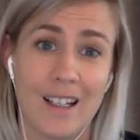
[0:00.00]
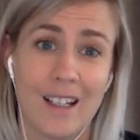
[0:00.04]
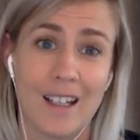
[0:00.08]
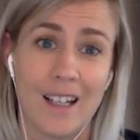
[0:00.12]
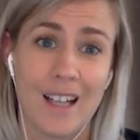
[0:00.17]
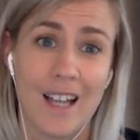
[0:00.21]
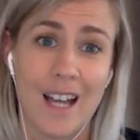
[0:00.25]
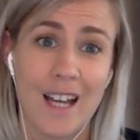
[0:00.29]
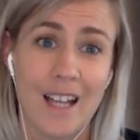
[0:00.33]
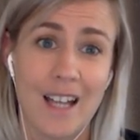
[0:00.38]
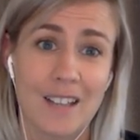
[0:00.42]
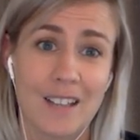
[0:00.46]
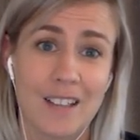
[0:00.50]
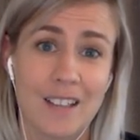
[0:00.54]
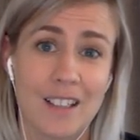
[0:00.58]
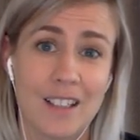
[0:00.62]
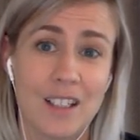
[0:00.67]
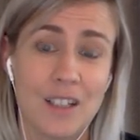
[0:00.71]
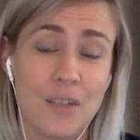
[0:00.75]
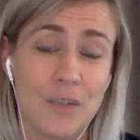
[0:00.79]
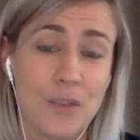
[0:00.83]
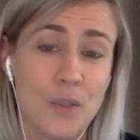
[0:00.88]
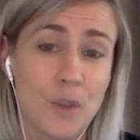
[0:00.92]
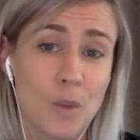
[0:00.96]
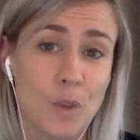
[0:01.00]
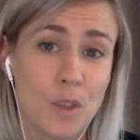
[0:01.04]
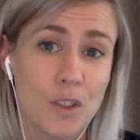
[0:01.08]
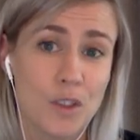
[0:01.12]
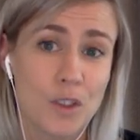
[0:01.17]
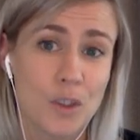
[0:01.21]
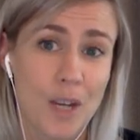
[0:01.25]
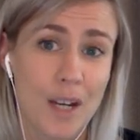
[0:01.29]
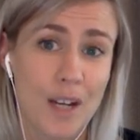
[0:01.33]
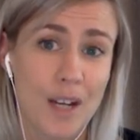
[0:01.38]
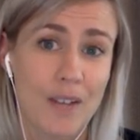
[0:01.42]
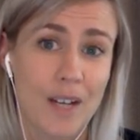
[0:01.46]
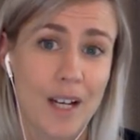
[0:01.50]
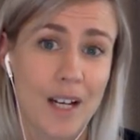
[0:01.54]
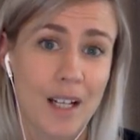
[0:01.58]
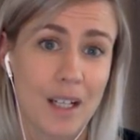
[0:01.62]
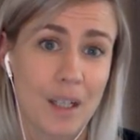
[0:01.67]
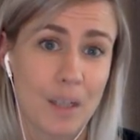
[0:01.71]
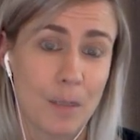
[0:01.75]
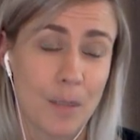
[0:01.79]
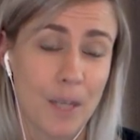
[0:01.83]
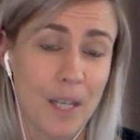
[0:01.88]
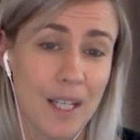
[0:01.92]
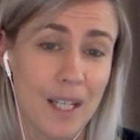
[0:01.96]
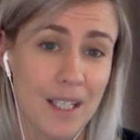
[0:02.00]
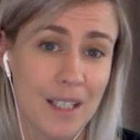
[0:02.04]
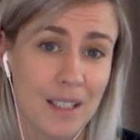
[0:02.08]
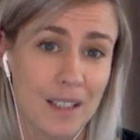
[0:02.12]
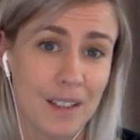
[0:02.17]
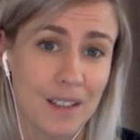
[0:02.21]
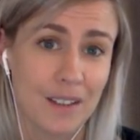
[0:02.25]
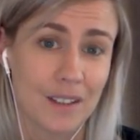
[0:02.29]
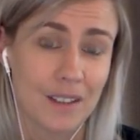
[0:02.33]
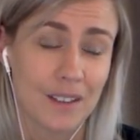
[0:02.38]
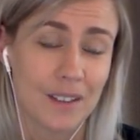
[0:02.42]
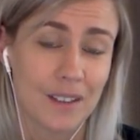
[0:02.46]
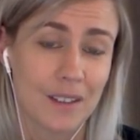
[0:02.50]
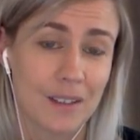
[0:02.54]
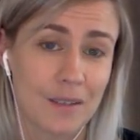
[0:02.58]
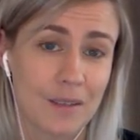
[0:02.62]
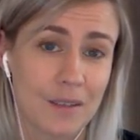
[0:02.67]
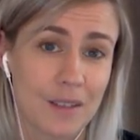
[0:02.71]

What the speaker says: And if you want to have a higher pace,